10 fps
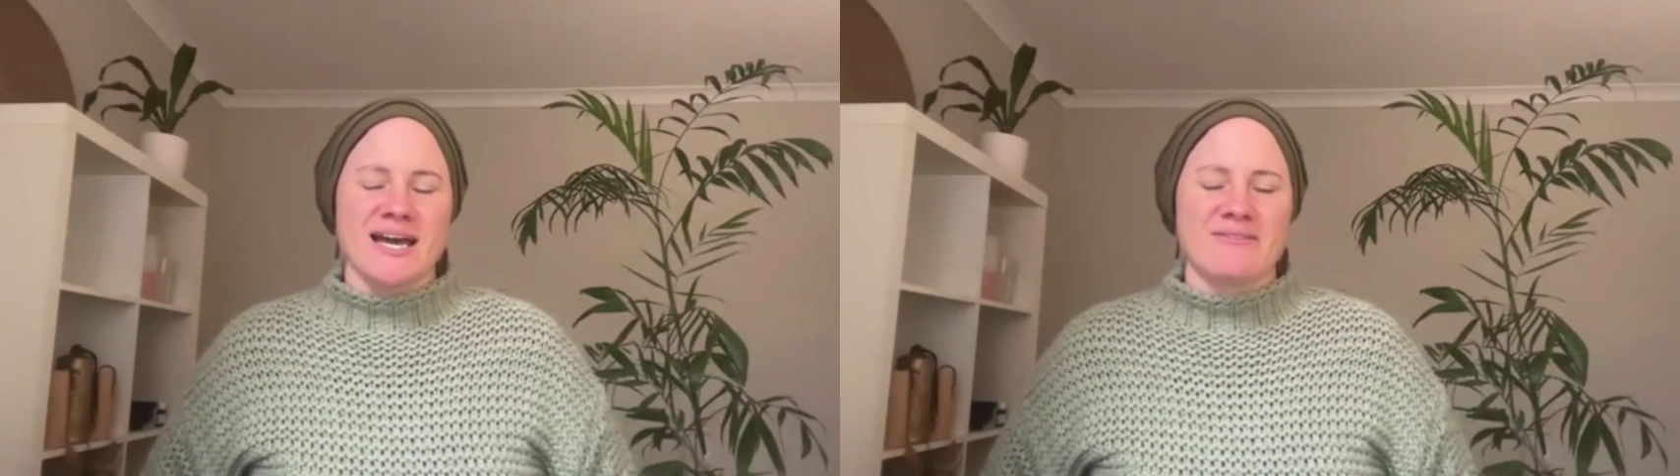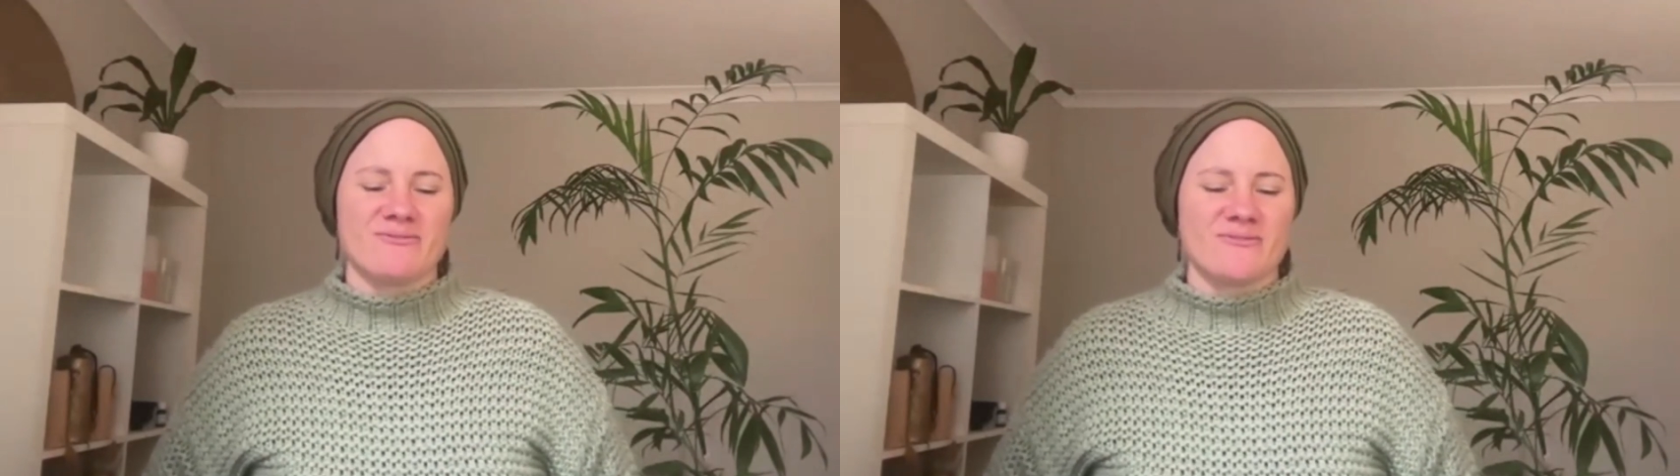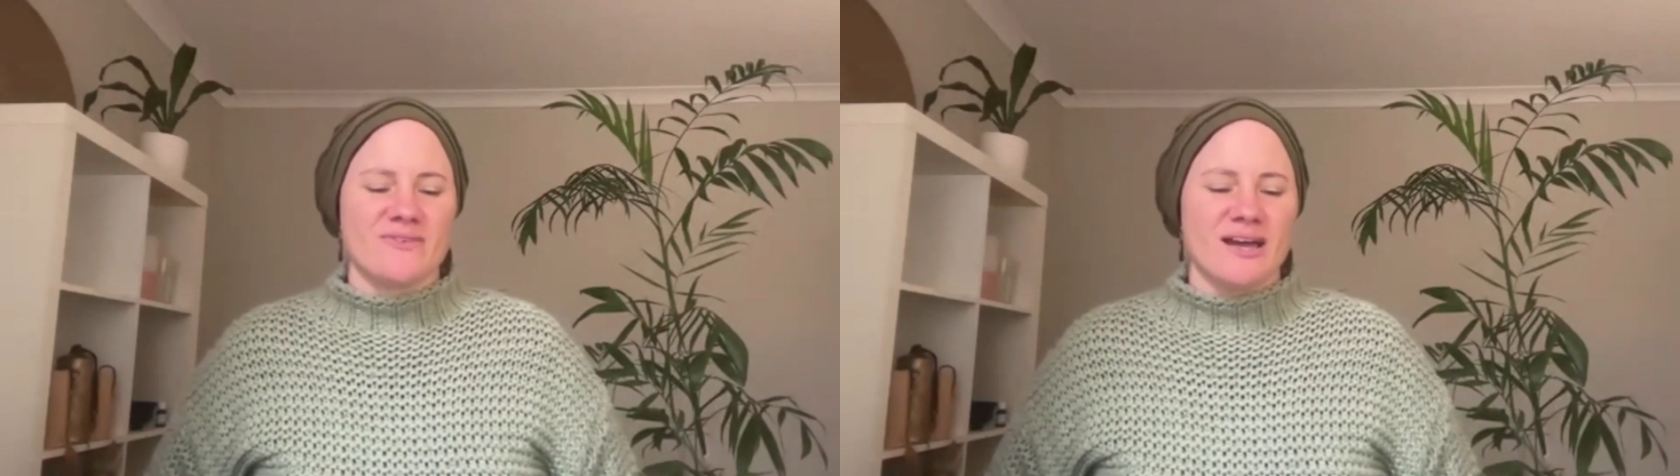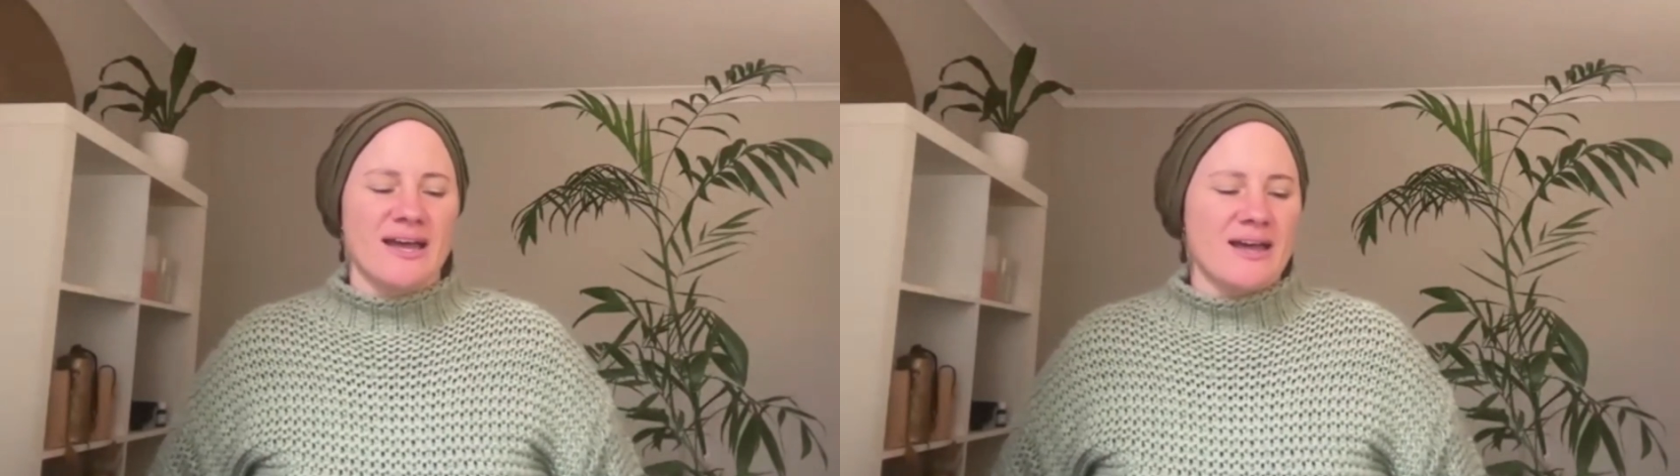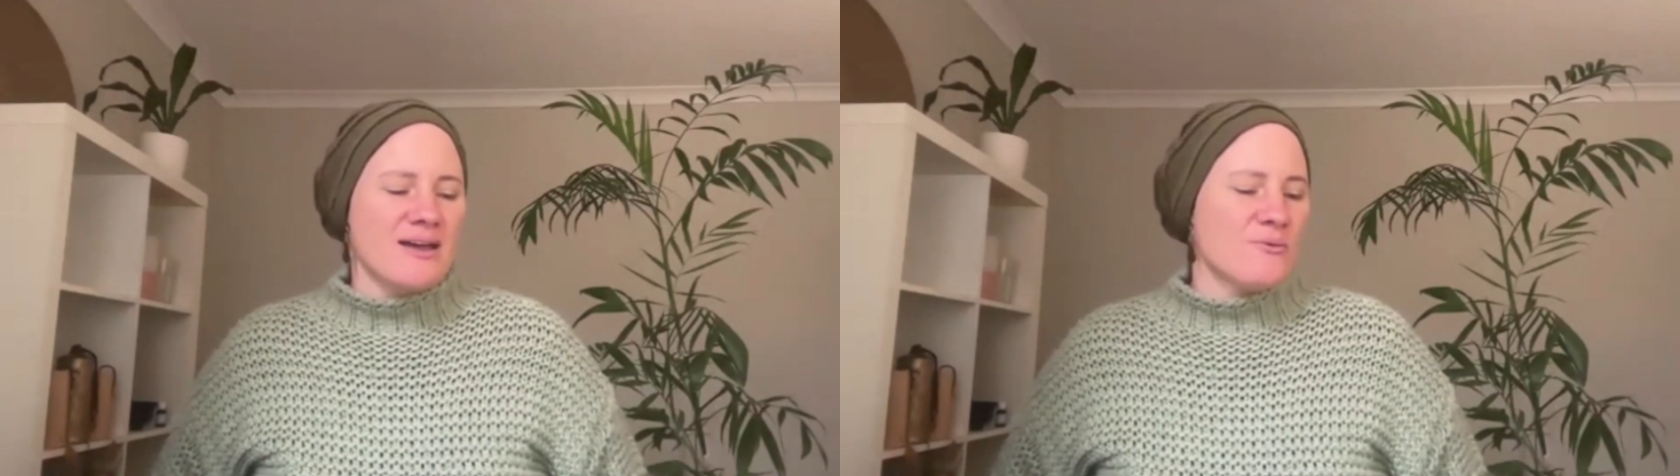
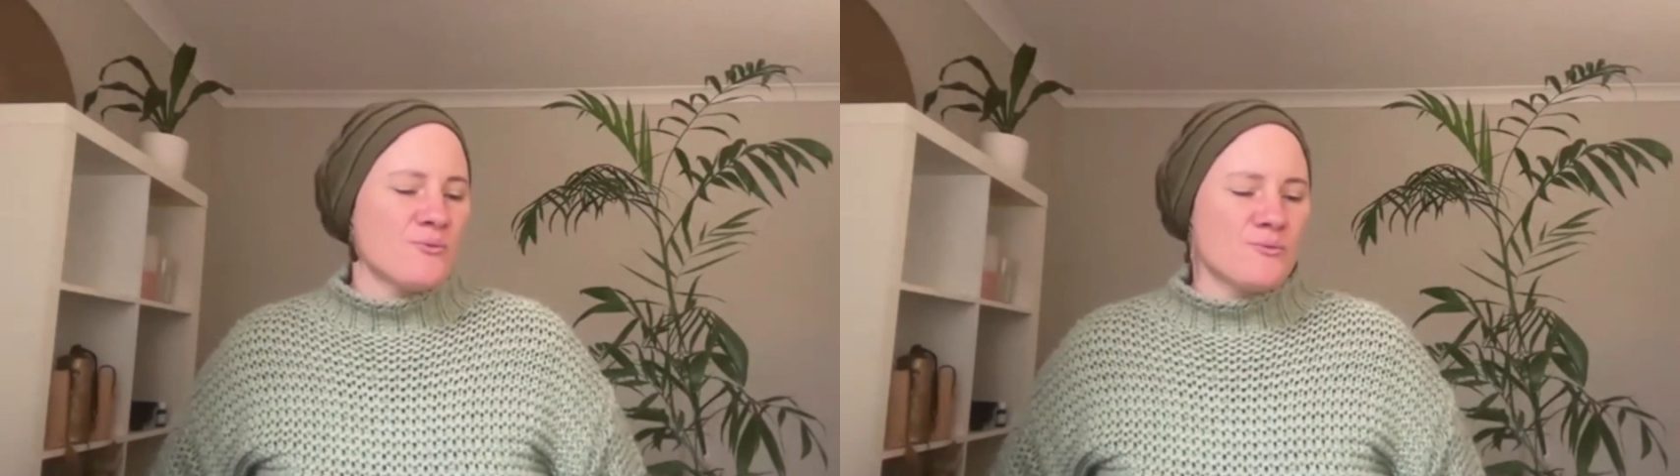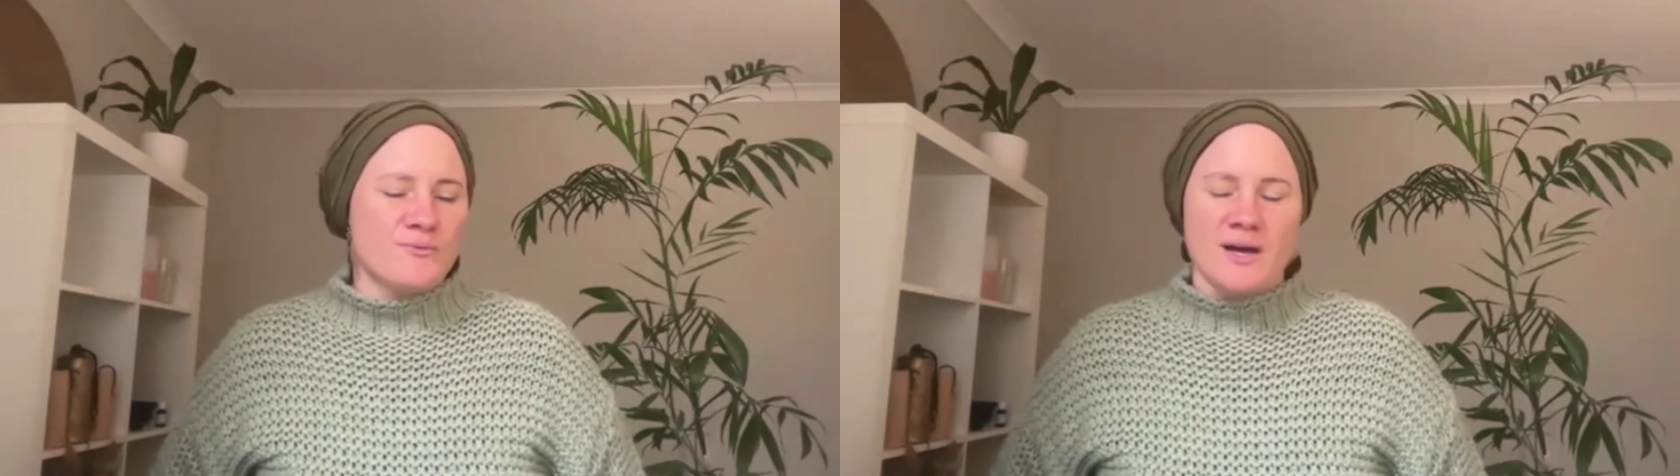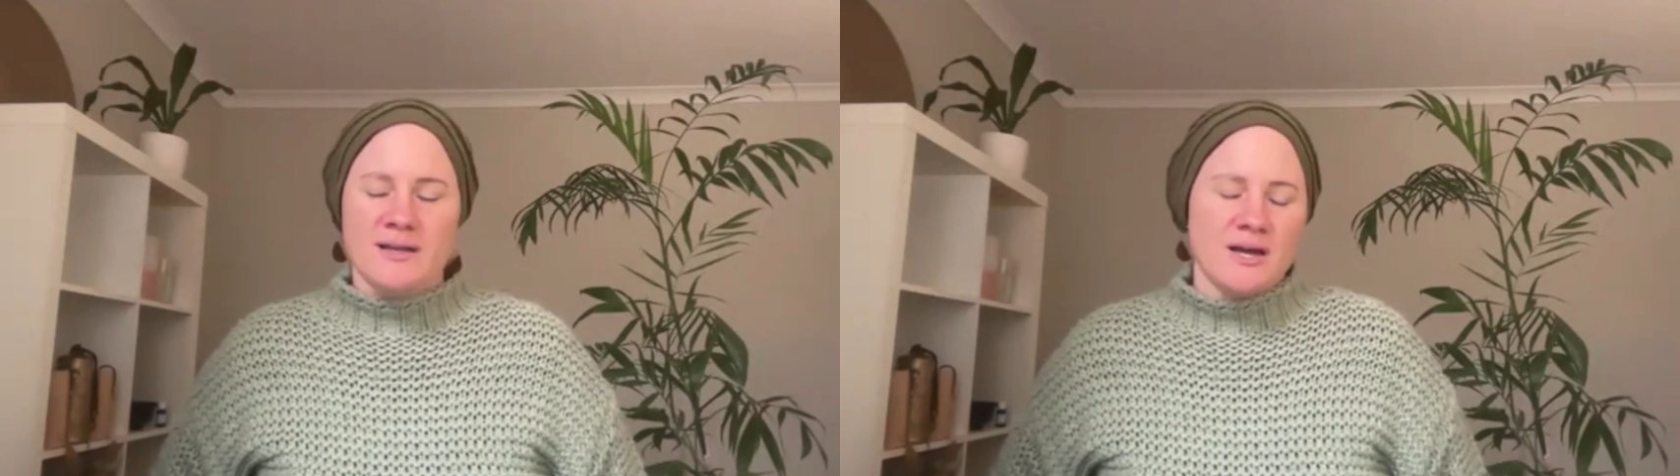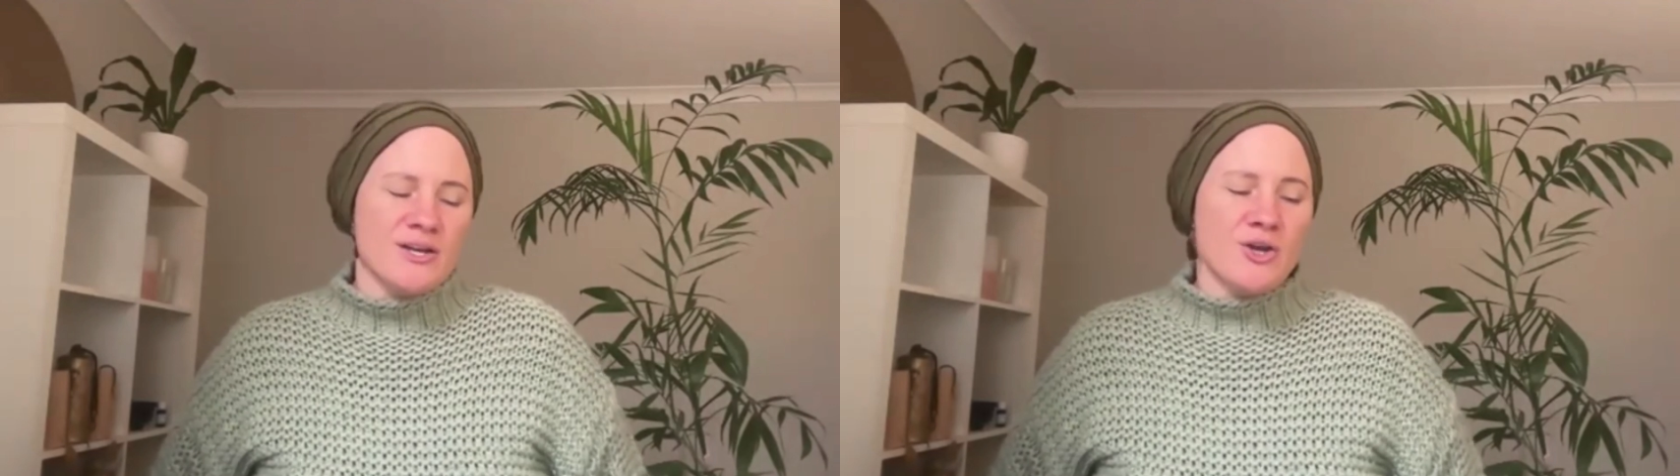I